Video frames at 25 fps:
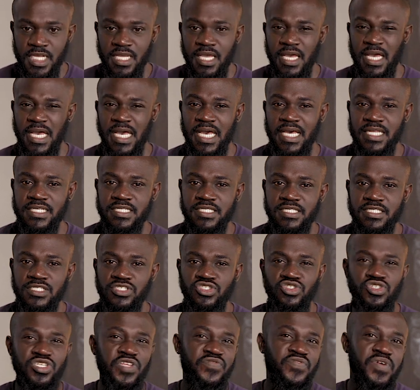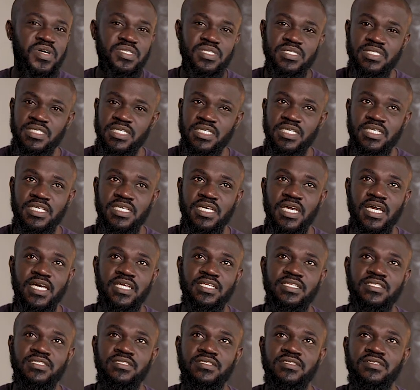And university
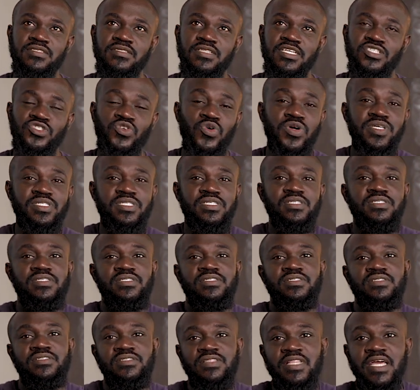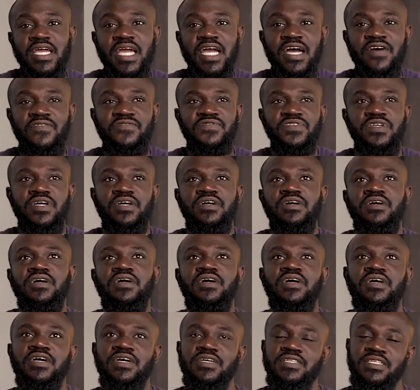and the choices thereafter,
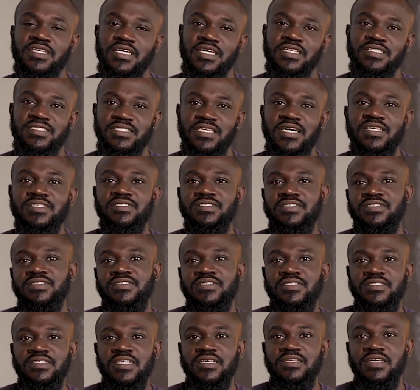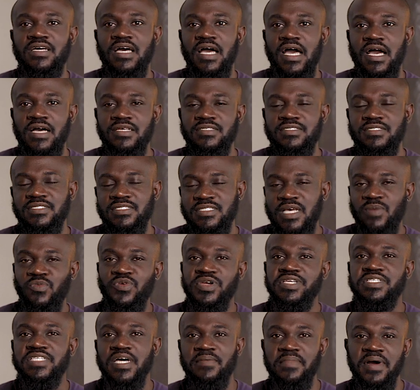it does some
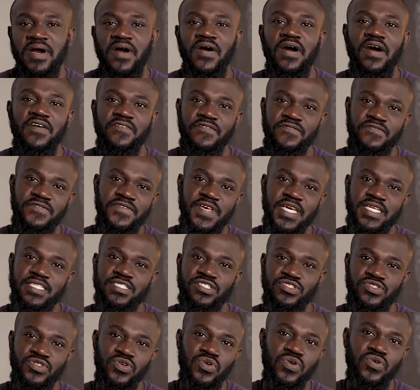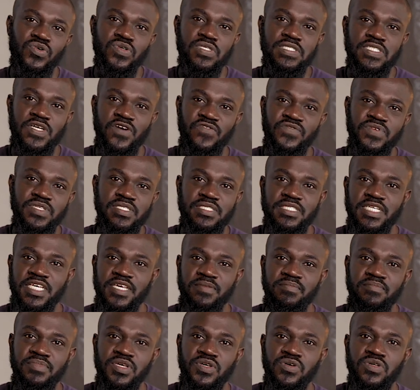way somehow affect your
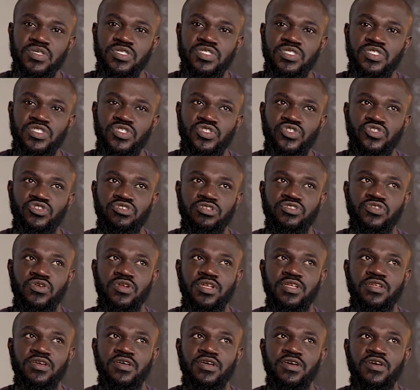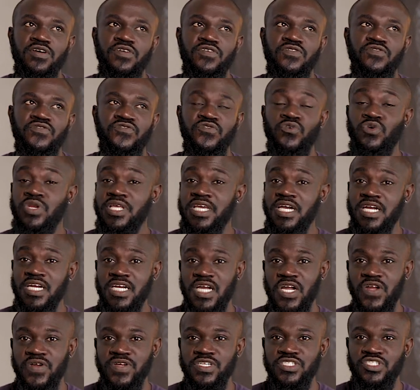self-esteem because you're not fully
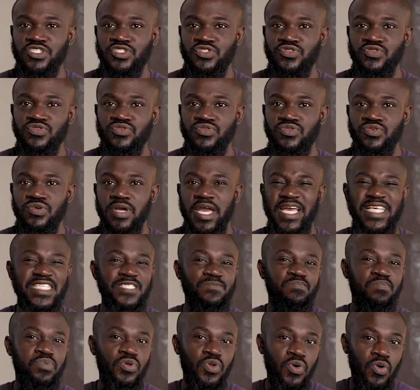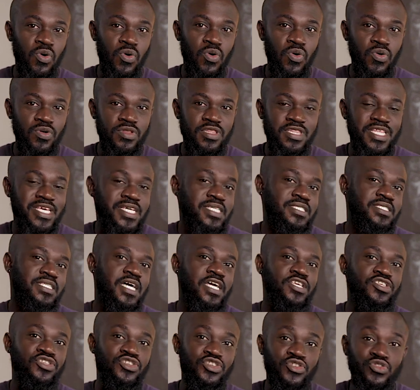encouraged to explore things
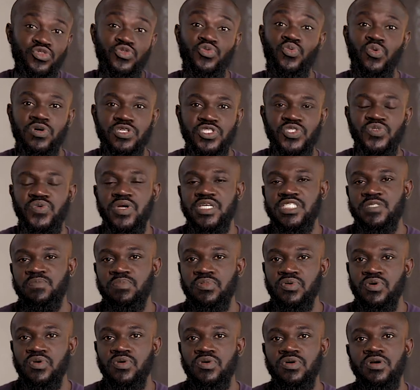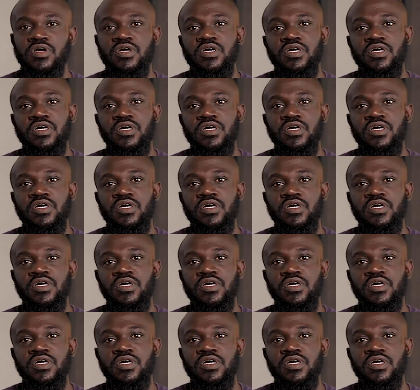that you want to explore.